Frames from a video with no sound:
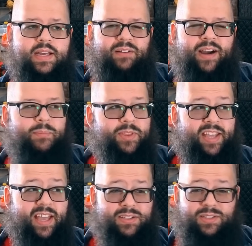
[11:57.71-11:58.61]
It's kind of rare,
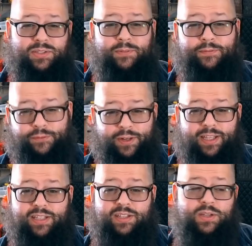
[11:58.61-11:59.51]
but the county's also
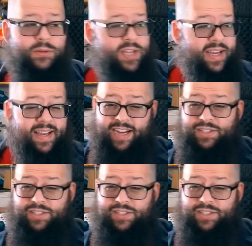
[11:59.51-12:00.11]
freaking huge.